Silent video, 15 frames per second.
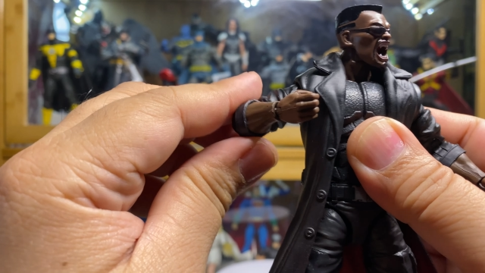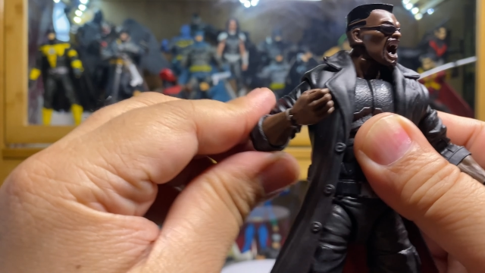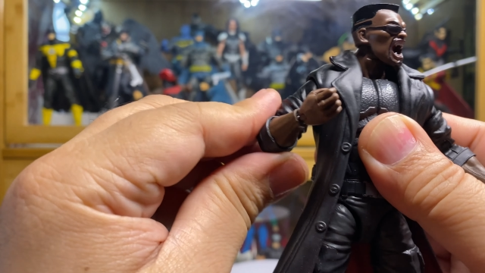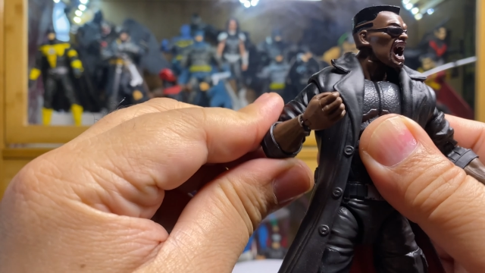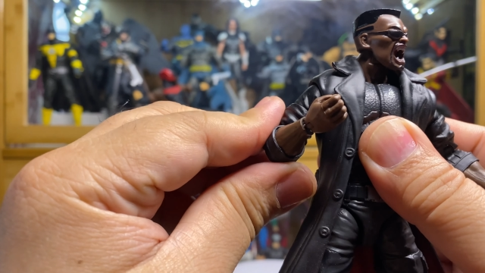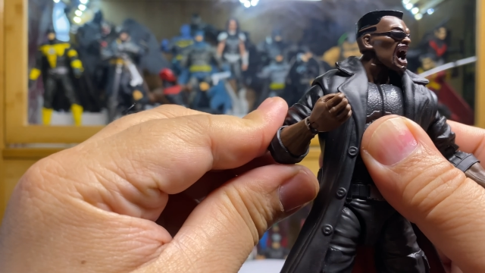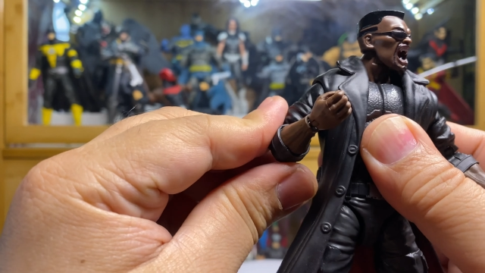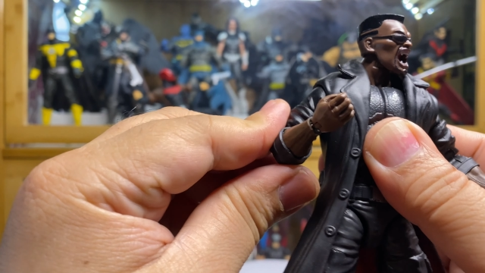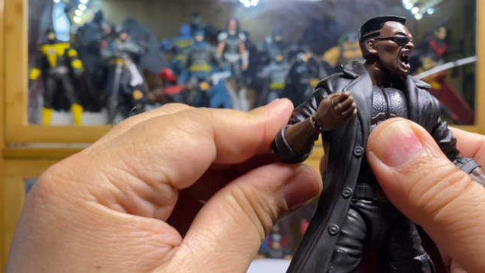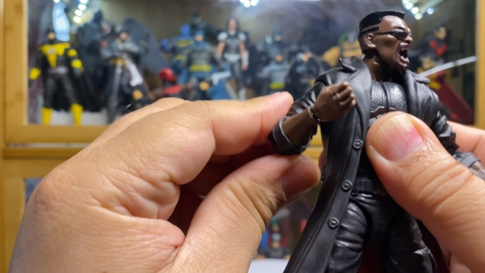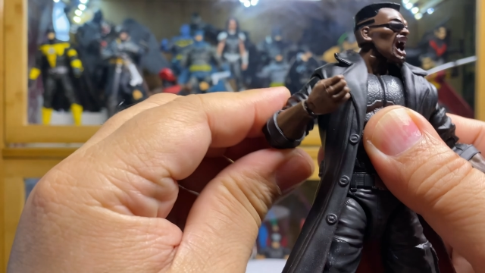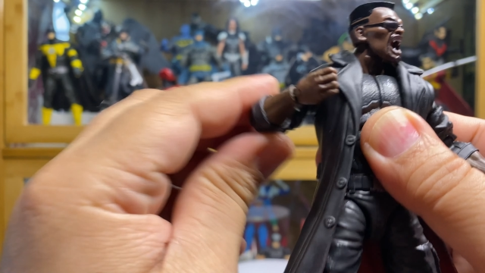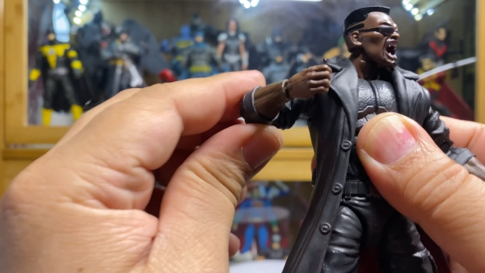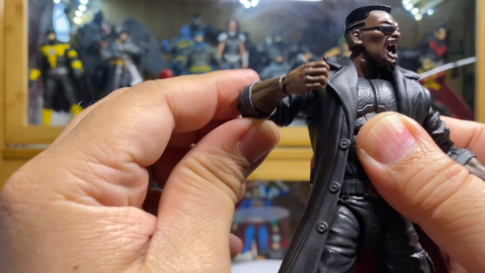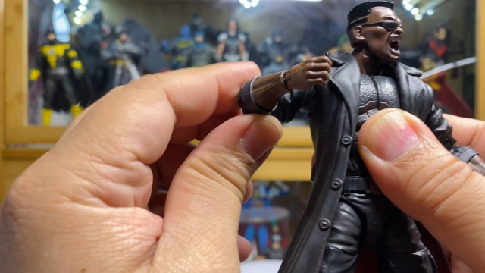This
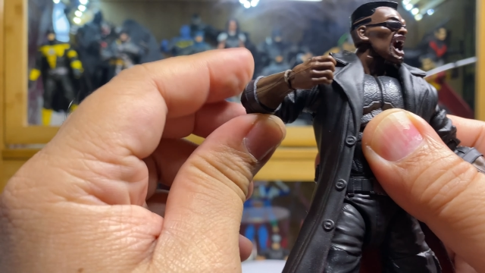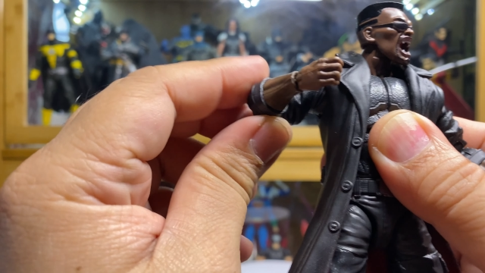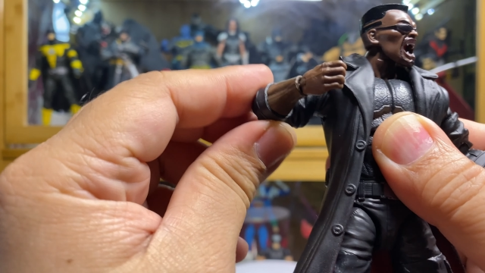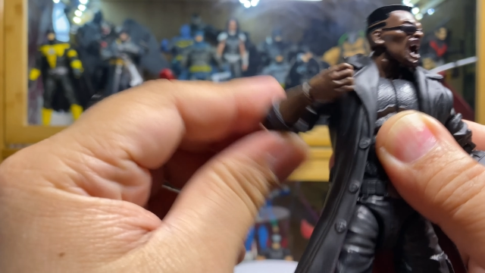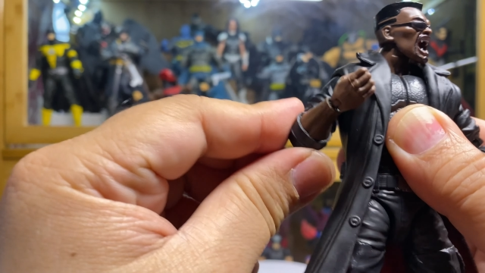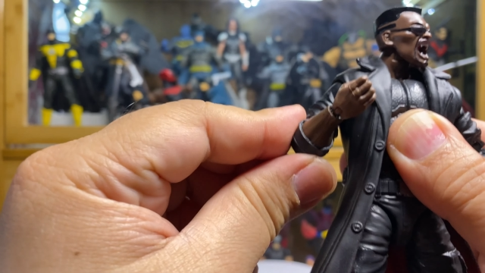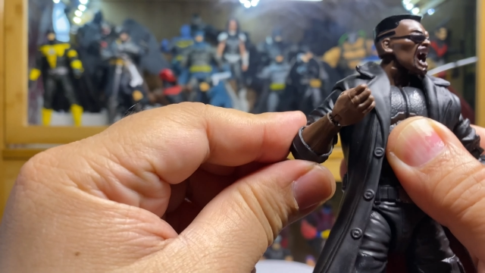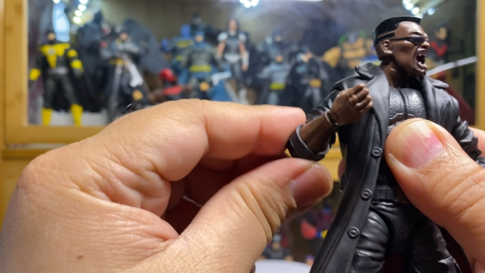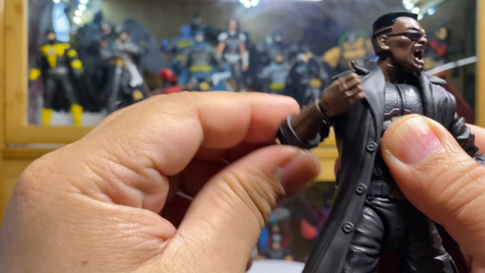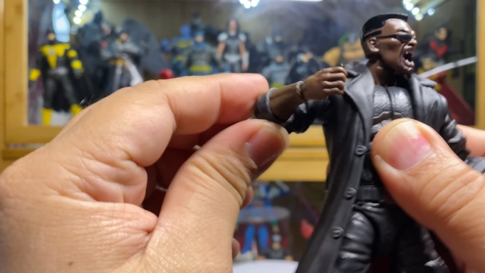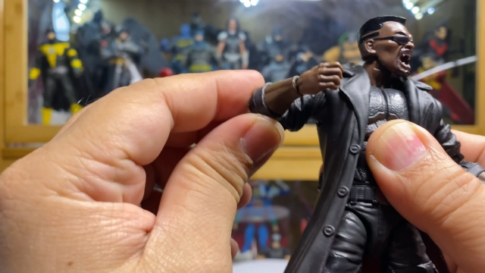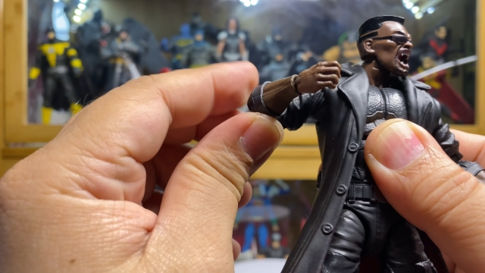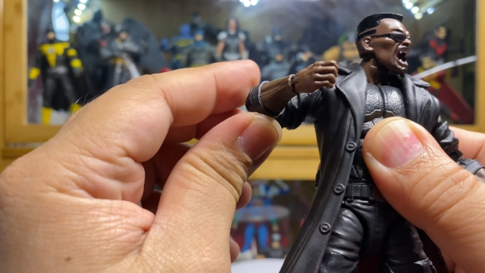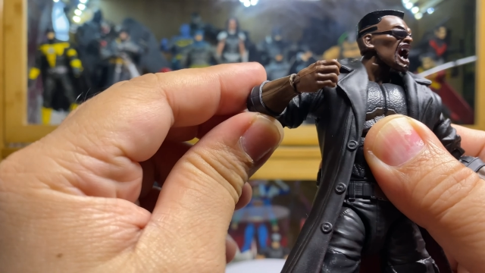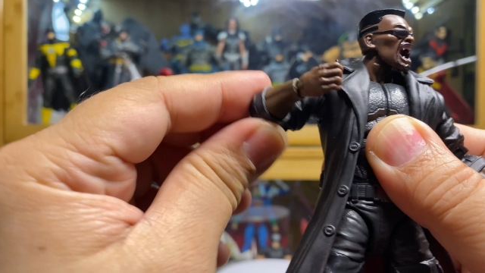one
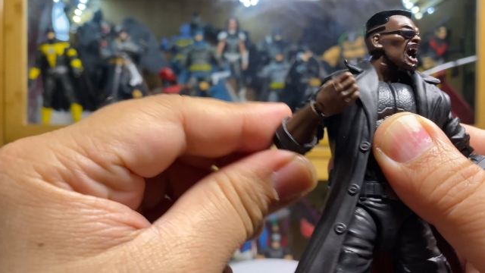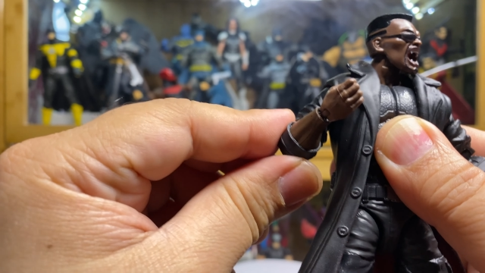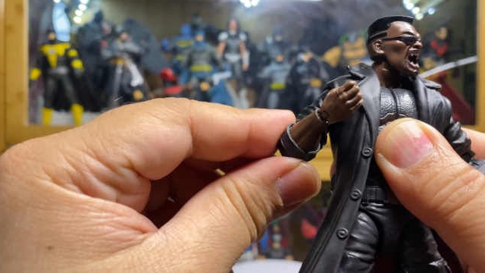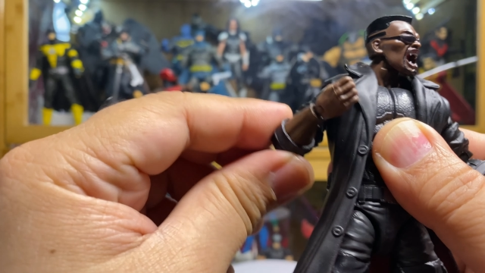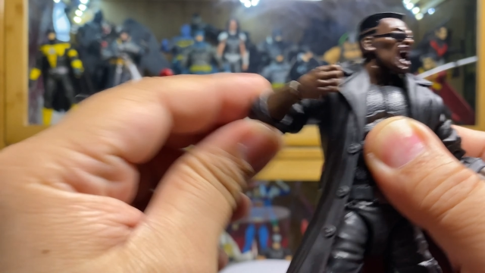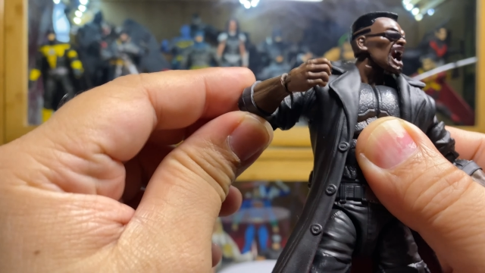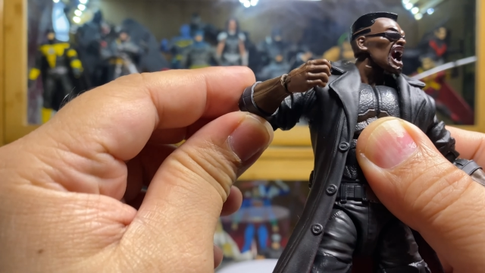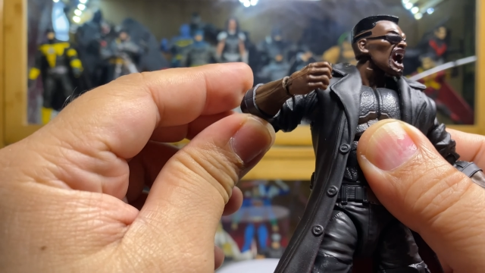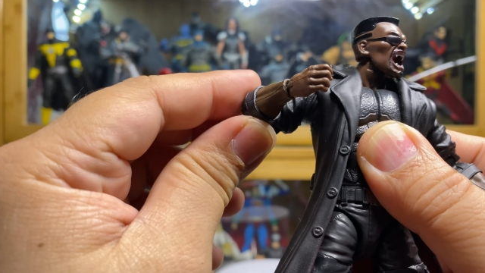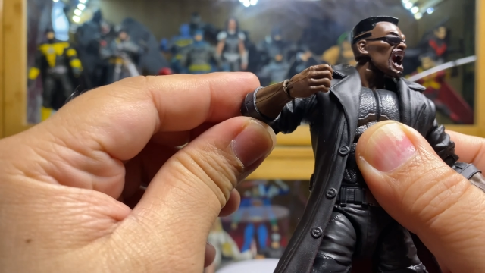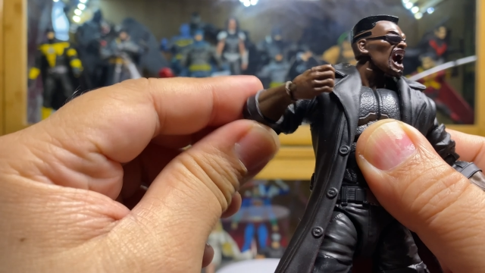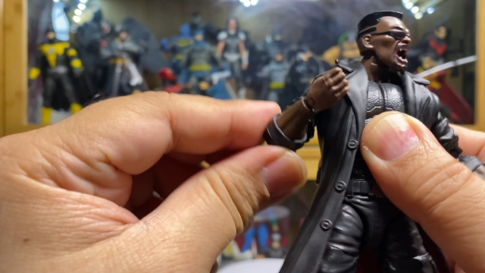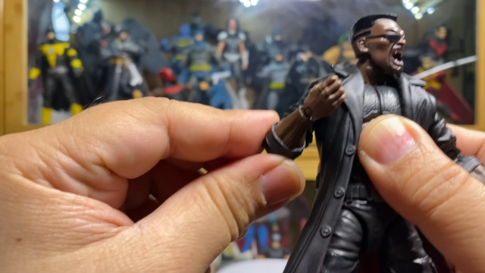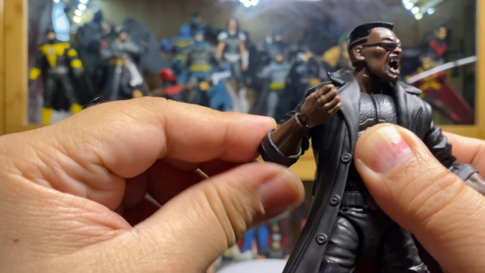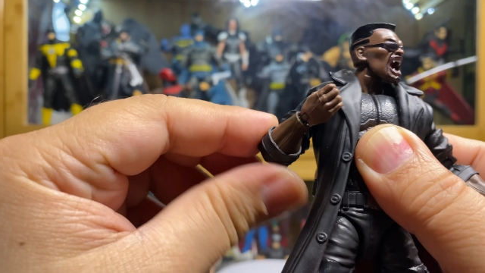somehow moves
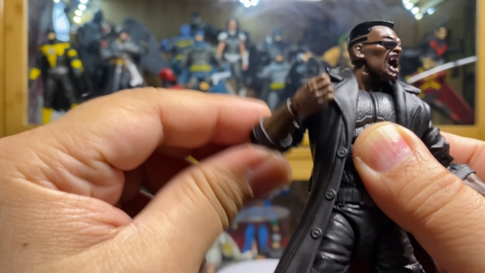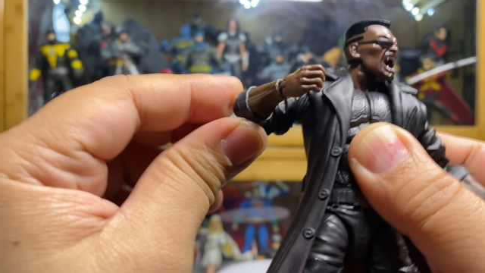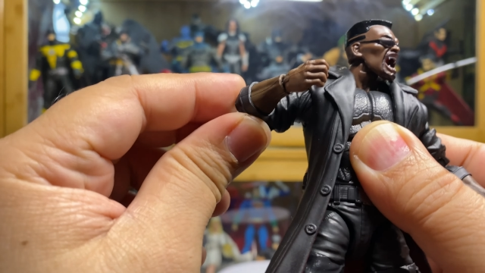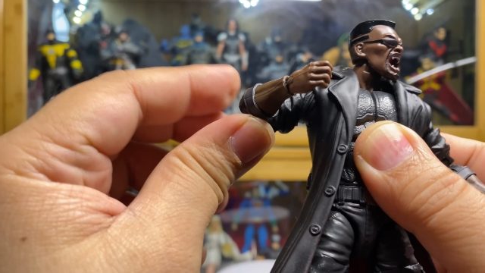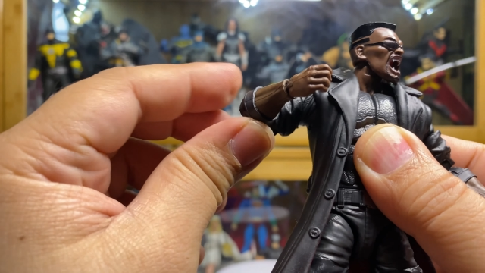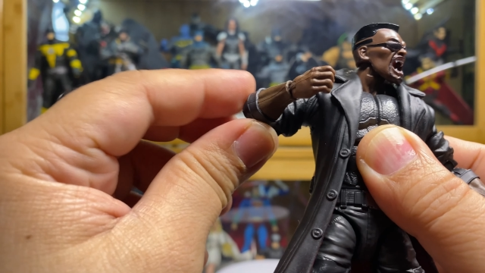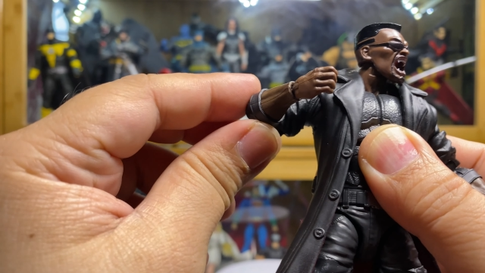like that,